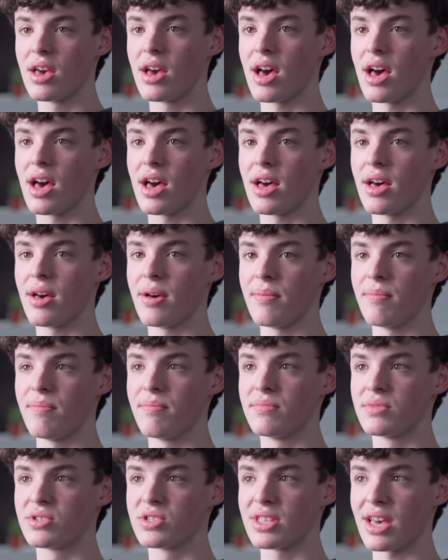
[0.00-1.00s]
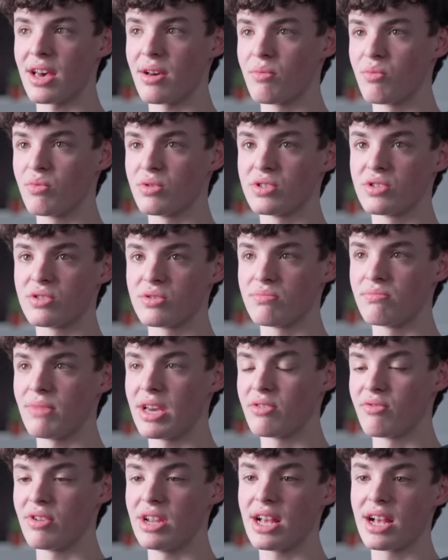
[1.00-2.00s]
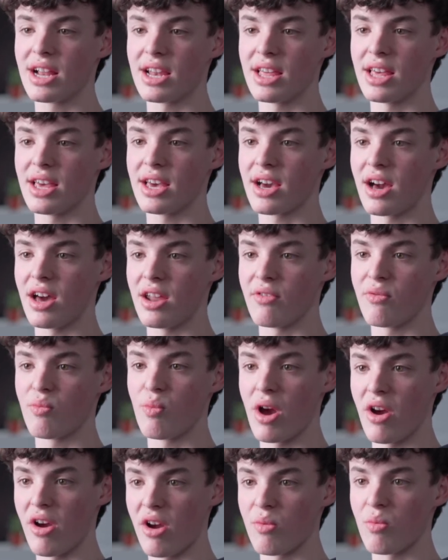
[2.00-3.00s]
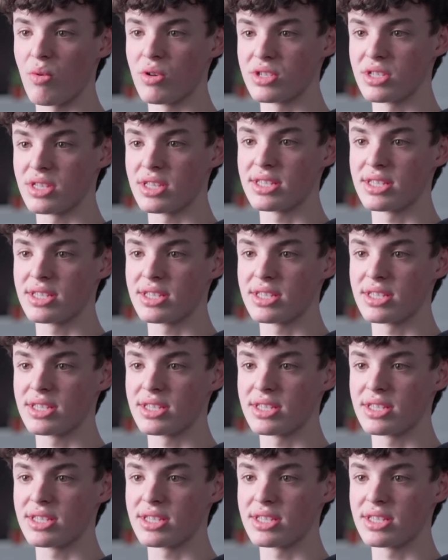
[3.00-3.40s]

So that made it really clear kind of where I was in the